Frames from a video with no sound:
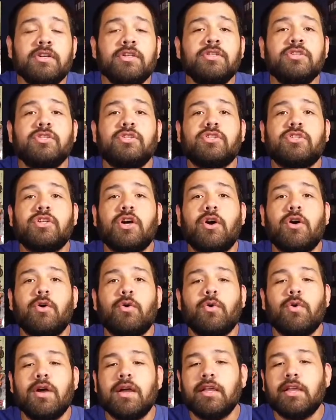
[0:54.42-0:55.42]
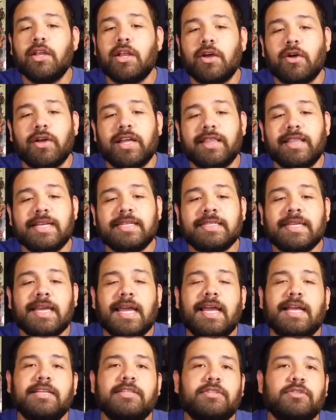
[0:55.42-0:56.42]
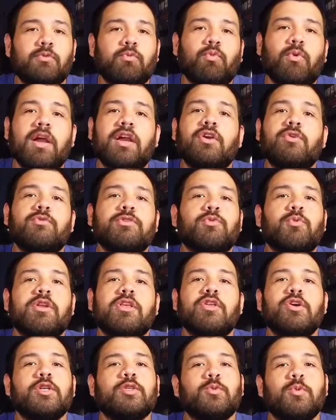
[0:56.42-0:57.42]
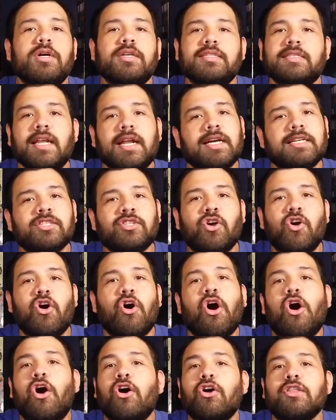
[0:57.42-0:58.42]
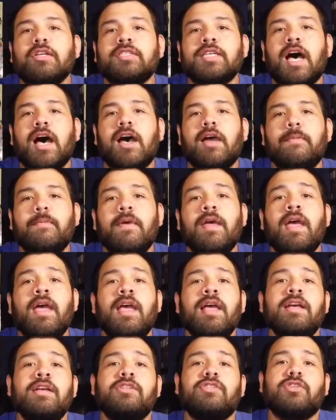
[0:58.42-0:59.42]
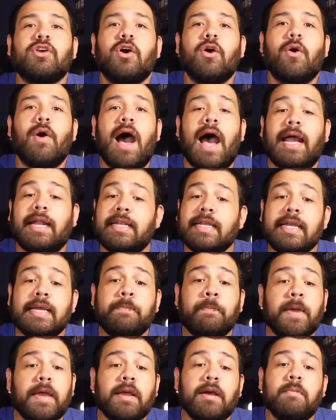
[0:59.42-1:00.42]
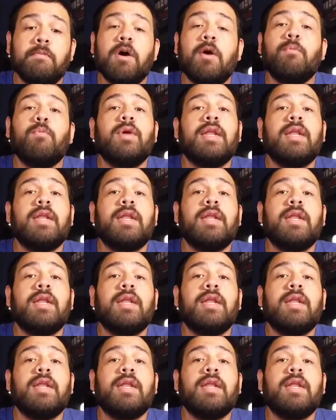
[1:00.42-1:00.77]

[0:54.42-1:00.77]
So, in this case, Wrecker was one of those ones that I saw all the time. So I did pick him up when